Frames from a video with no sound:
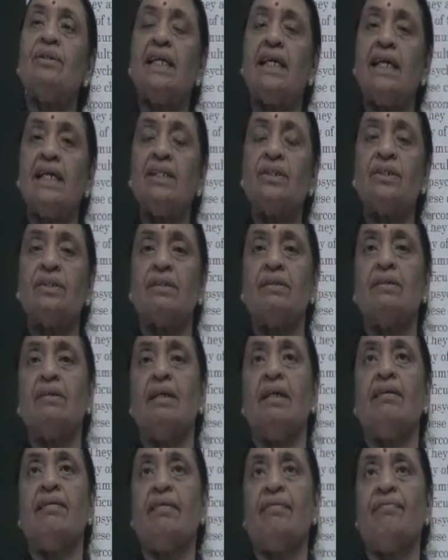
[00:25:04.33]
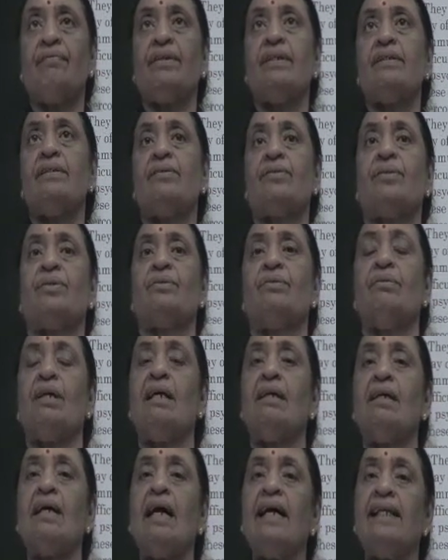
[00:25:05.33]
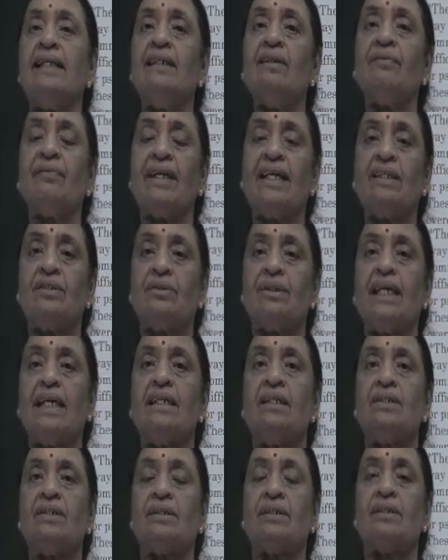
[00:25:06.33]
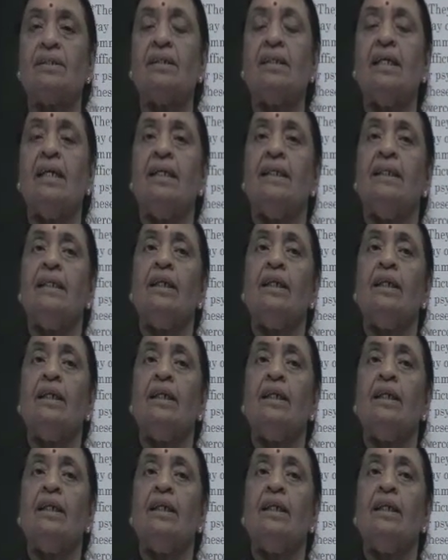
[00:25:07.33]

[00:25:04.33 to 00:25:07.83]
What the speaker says: education refers to a kind of education